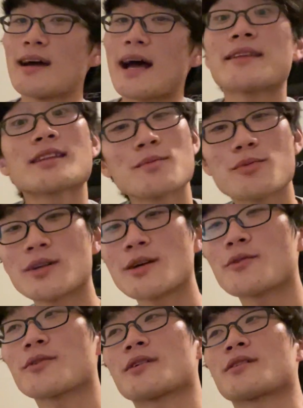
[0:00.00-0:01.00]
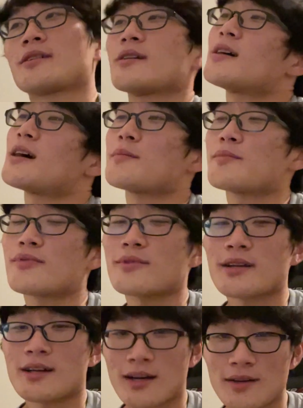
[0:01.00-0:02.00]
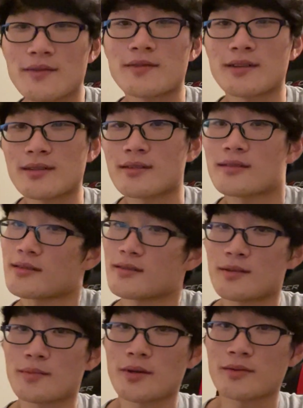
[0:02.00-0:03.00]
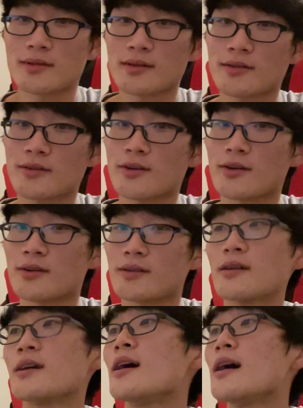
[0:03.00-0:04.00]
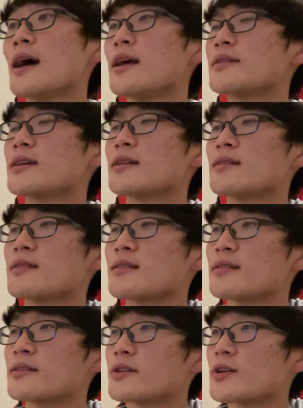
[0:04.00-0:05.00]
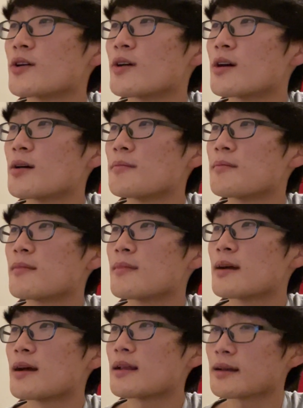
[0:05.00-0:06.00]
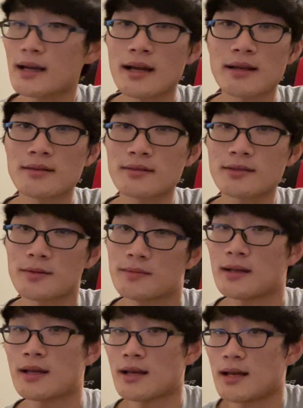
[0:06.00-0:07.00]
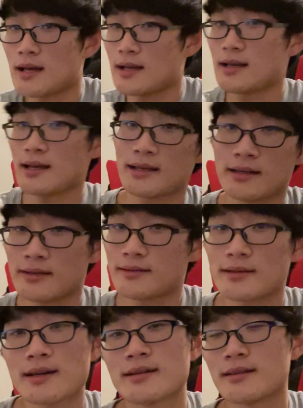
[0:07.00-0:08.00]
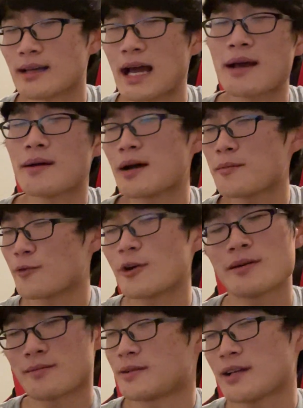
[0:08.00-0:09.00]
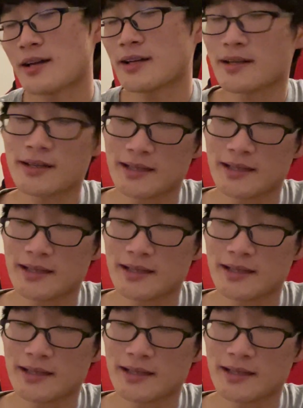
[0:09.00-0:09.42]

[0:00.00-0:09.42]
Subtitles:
At that point, I was like, yeah, I'm pretty confident about this chart. And then like I looked up at his side, and like